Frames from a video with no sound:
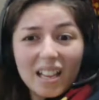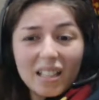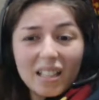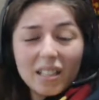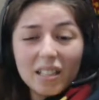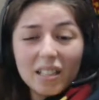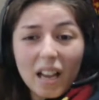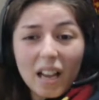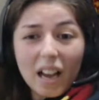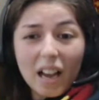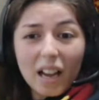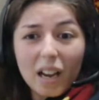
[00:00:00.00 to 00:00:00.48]

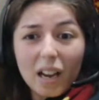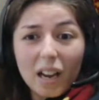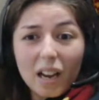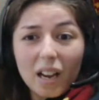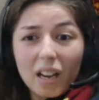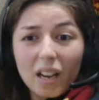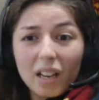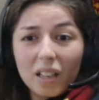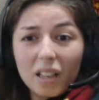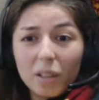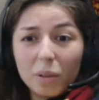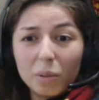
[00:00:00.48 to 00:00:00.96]
And
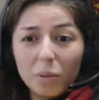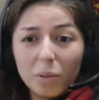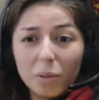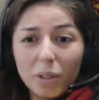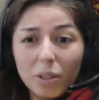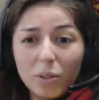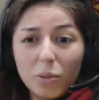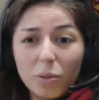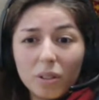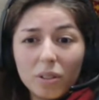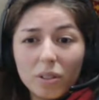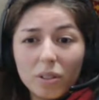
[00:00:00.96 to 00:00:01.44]
I
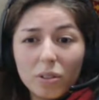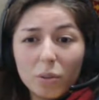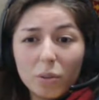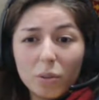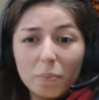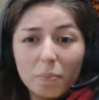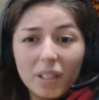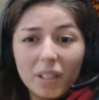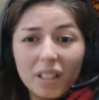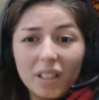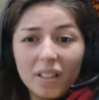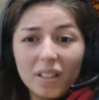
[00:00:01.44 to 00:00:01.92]
was going to
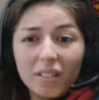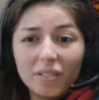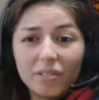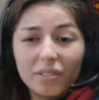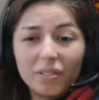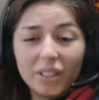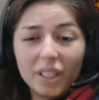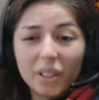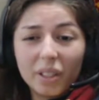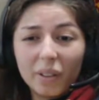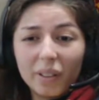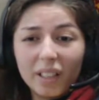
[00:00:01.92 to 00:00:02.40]
be
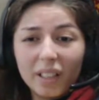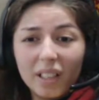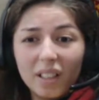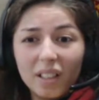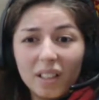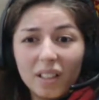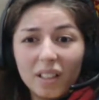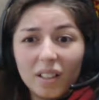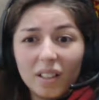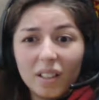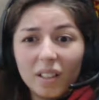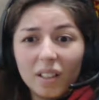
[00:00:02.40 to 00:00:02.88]

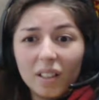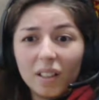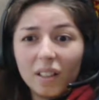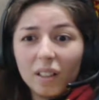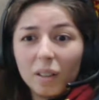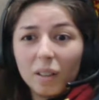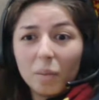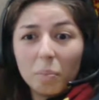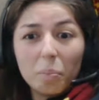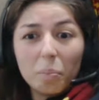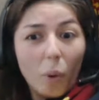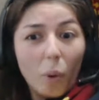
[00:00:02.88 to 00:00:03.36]
very
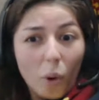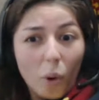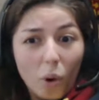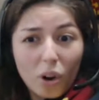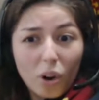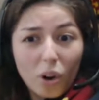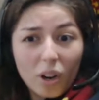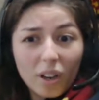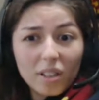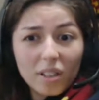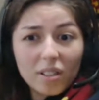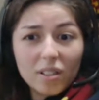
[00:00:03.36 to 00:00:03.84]

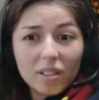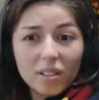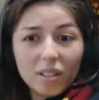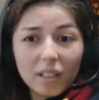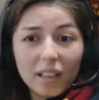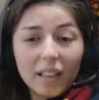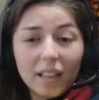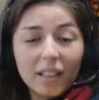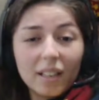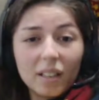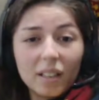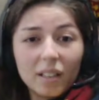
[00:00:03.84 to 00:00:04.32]
bored
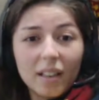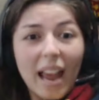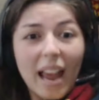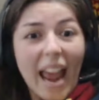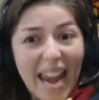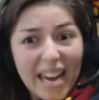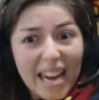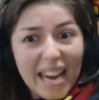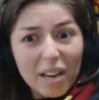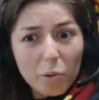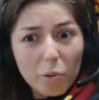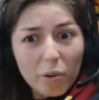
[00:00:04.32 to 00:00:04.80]
and
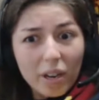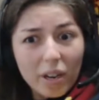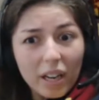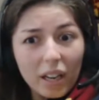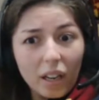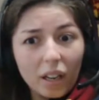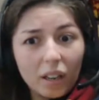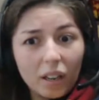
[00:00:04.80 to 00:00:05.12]
angry.